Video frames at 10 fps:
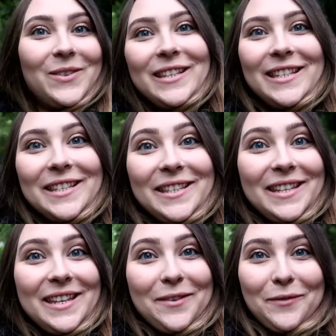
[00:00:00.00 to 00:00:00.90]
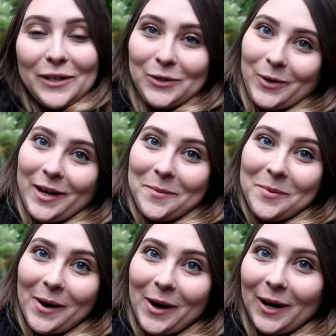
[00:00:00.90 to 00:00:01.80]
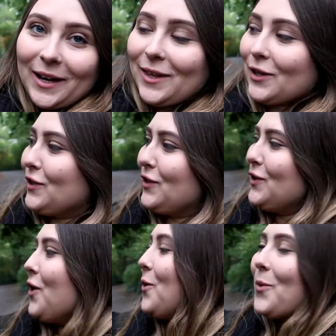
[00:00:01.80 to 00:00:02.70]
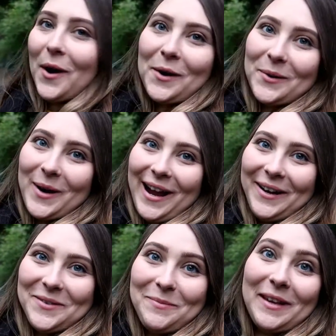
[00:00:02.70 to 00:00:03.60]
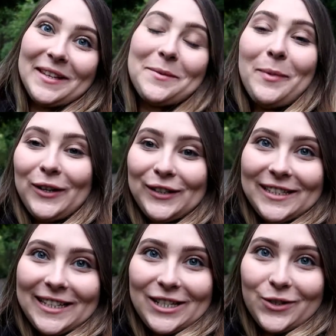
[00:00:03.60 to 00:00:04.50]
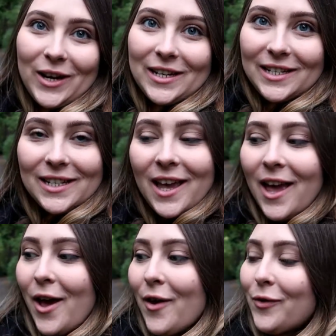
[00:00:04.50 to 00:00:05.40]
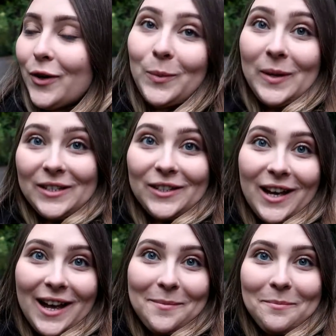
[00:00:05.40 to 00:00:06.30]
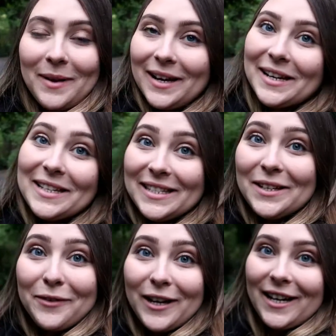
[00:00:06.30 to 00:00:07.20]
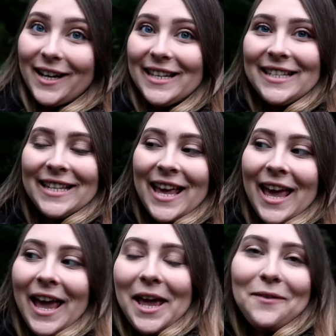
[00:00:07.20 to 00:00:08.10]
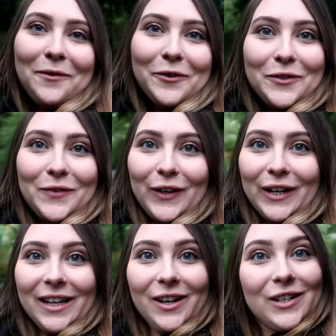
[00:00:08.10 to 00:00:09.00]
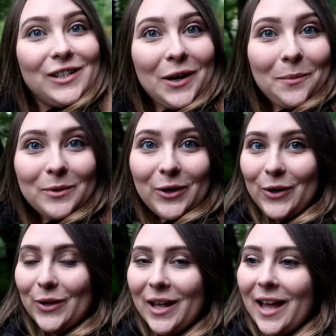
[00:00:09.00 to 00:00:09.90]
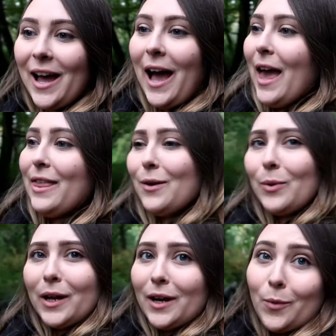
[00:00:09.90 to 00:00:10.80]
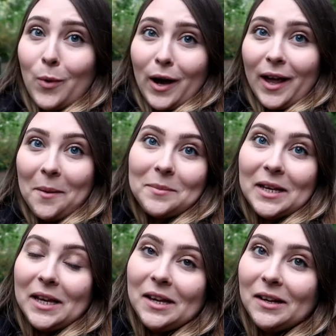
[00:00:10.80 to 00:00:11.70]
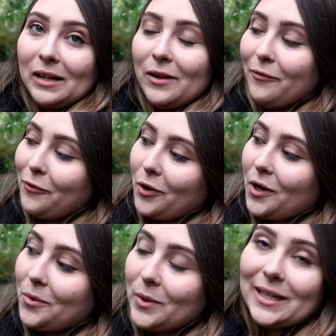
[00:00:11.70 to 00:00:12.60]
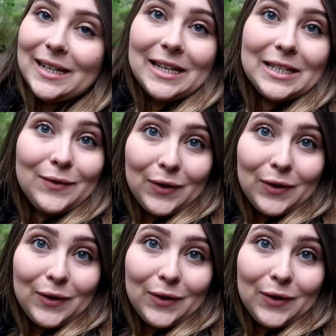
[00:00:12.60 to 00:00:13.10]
cold. So this is the Victoria Park. There's no water around because apparently they drained it for the winter time, but it is still very nice and feels very autumnal. I think we're gonna walk up the hill for a really nice